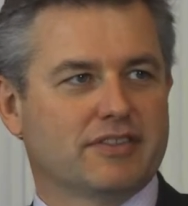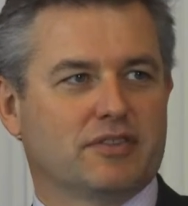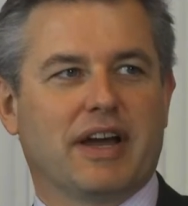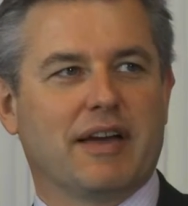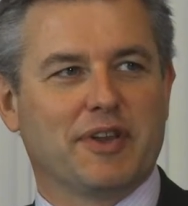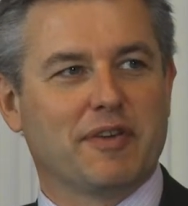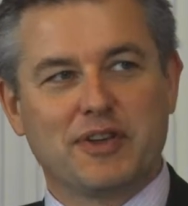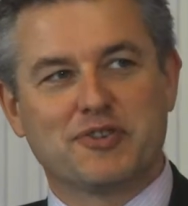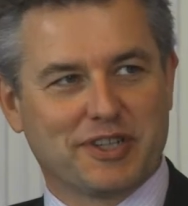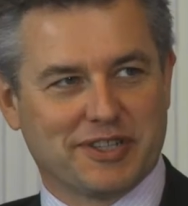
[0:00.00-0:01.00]
Do I have enough
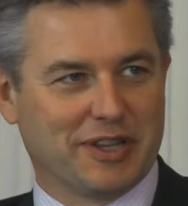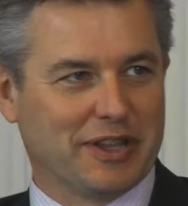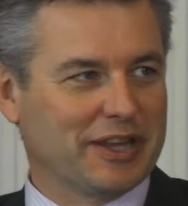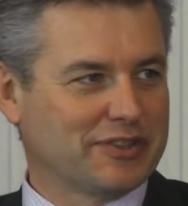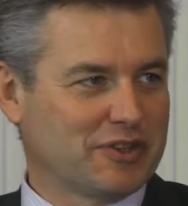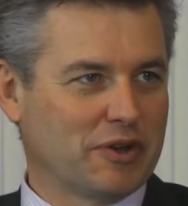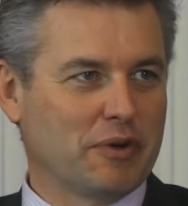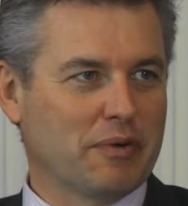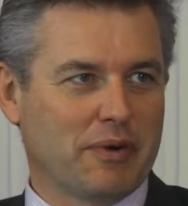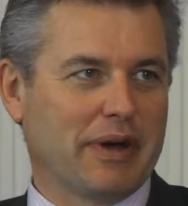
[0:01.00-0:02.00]
interest in this
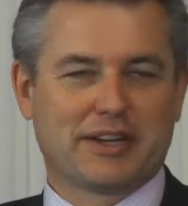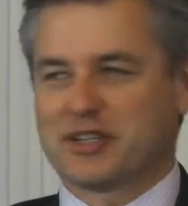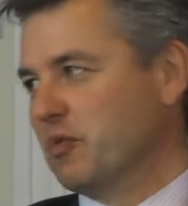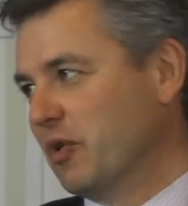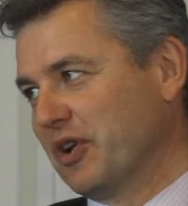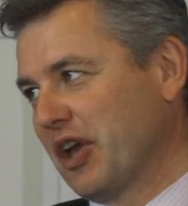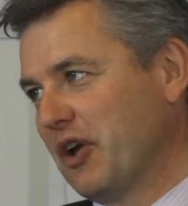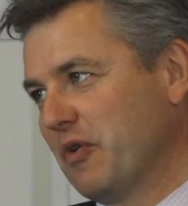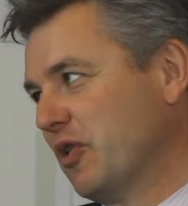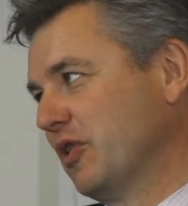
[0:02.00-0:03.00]
to actually want to
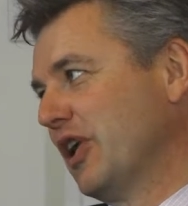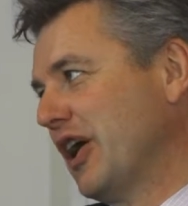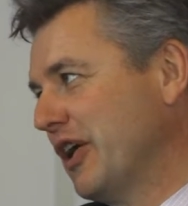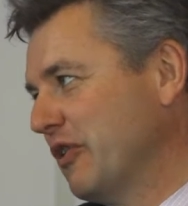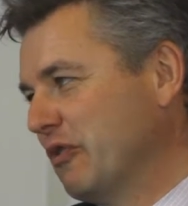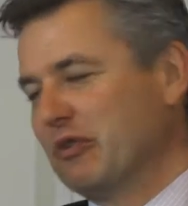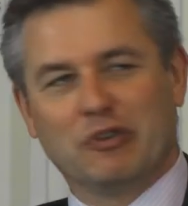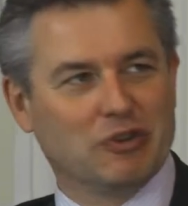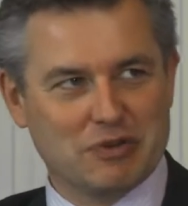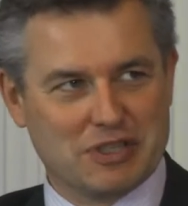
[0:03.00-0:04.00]
go online or
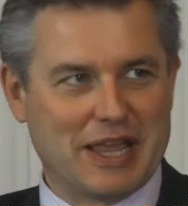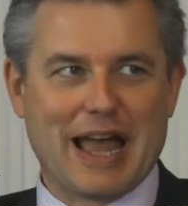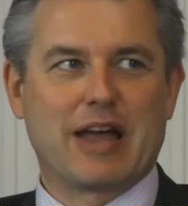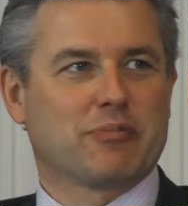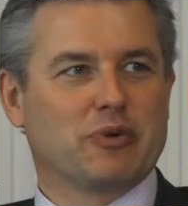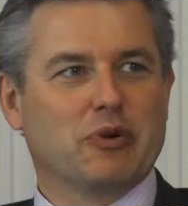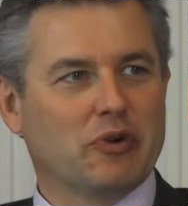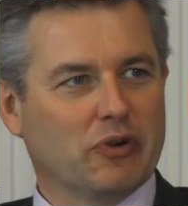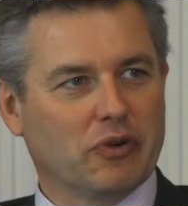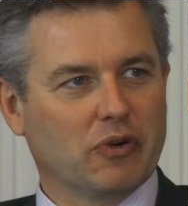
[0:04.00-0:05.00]
use the app or
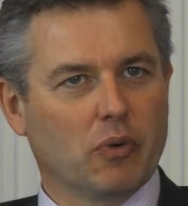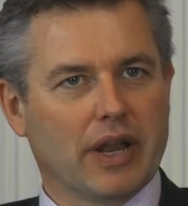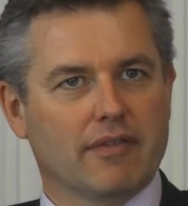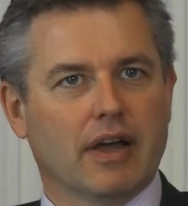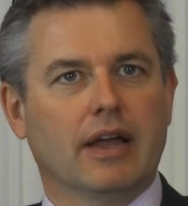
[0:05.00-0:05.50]
whatever?